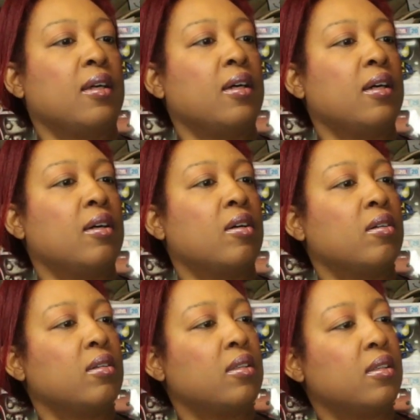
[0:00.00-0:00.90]

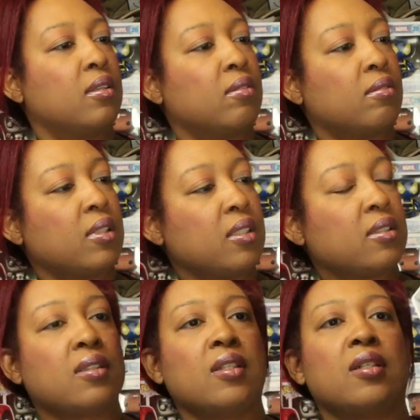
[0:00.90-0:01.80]
Uh-oh. What
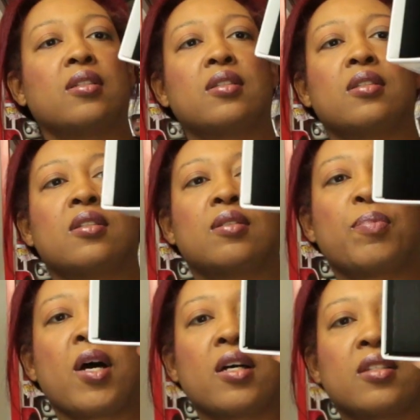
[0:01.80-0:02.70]
is this? This
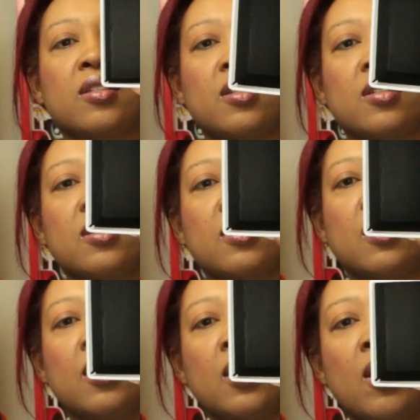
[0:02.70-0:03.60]
box is...
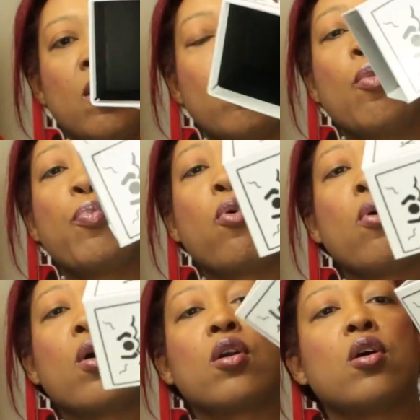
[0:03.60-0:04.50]
Oh,
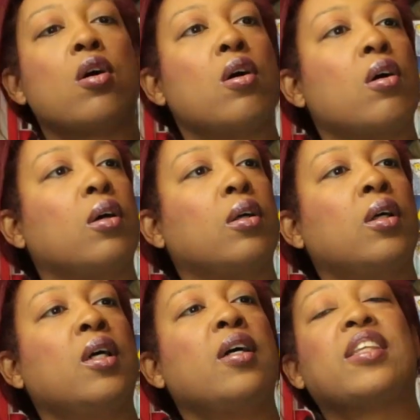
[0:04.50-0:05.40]
Portal!
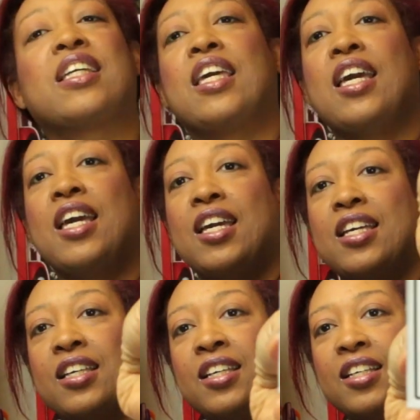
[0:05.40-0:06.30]
The
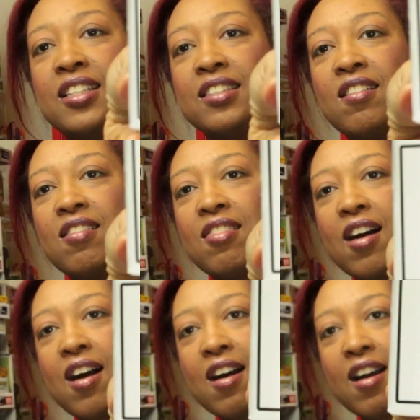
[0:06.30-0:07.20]
cake is a
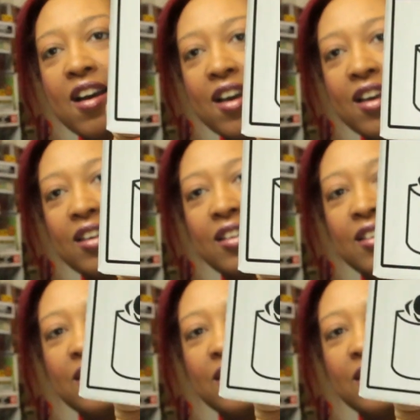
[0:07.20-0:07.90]
lie.